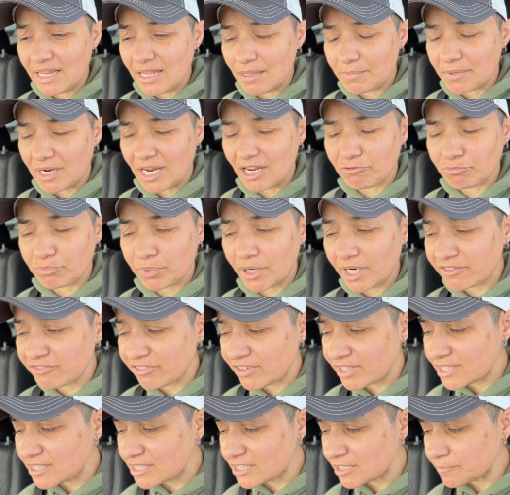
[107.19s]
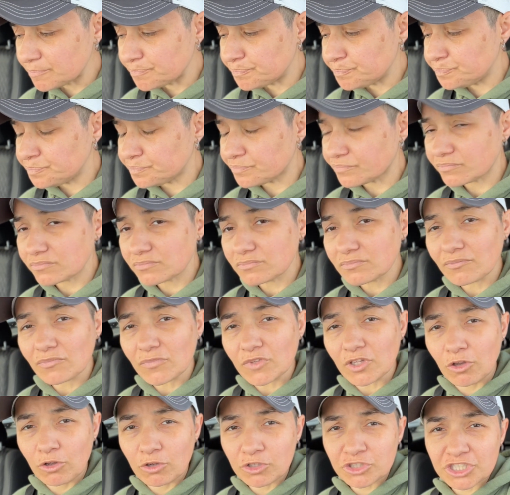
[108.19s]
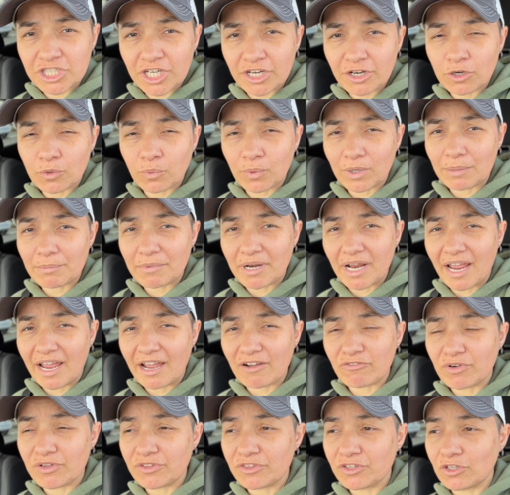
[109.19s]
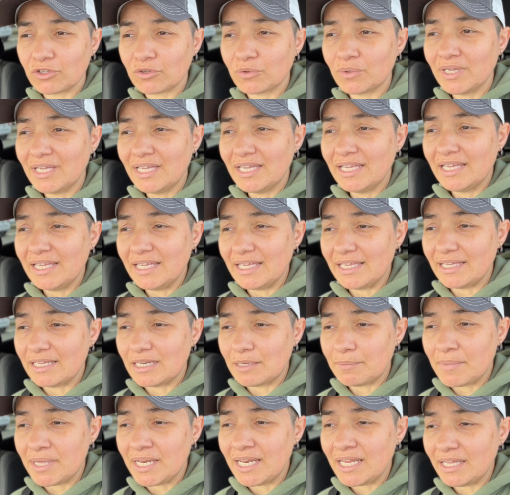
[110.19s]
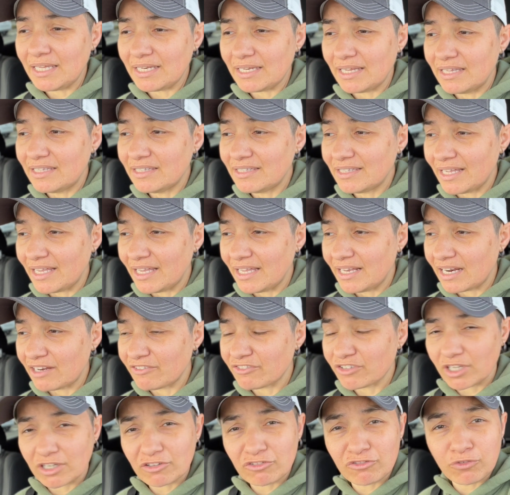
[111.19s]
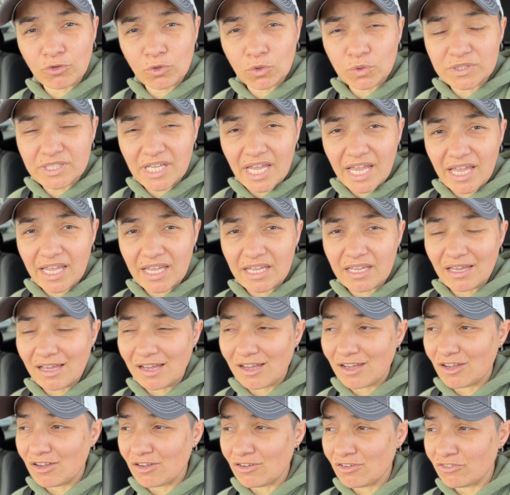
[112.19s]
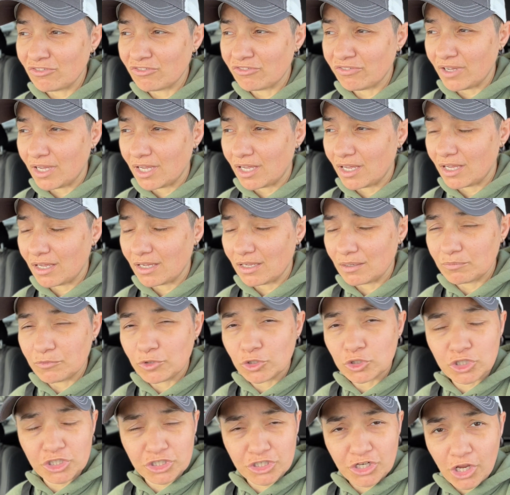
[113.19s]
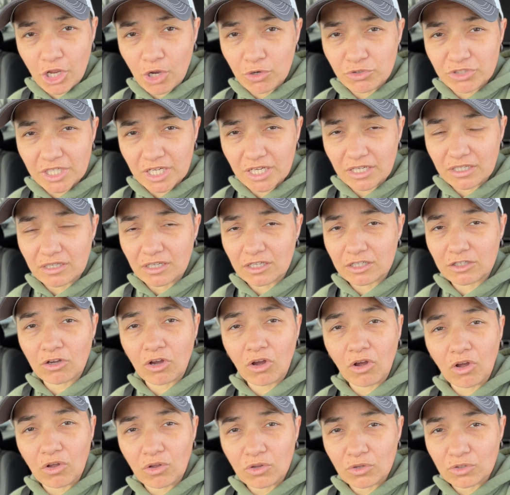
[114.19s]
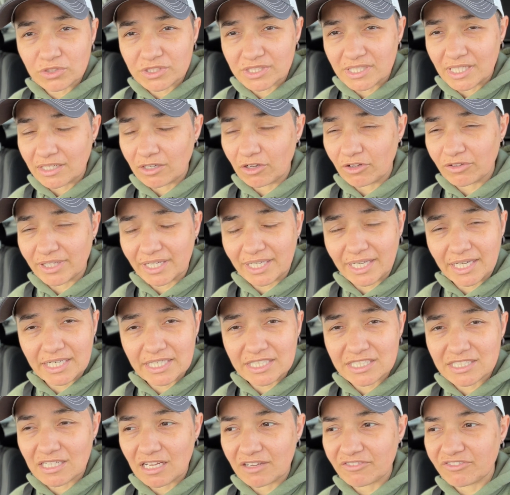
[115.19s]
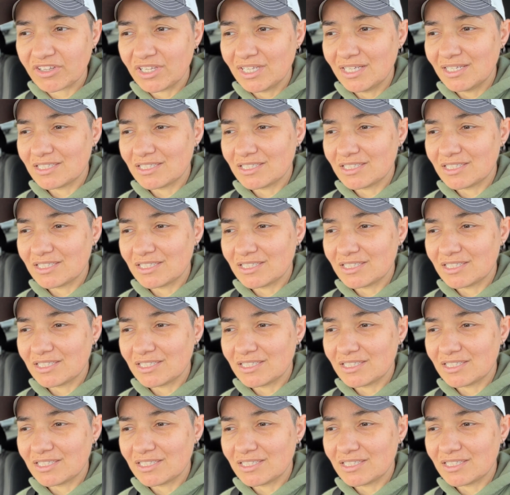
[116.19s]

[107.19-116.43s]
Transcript: I'm gonna have breakfast. I'll share what I'm going to have with you in a minute. And then I've got a full day of nutrition coaching calls and all that kind of stuff.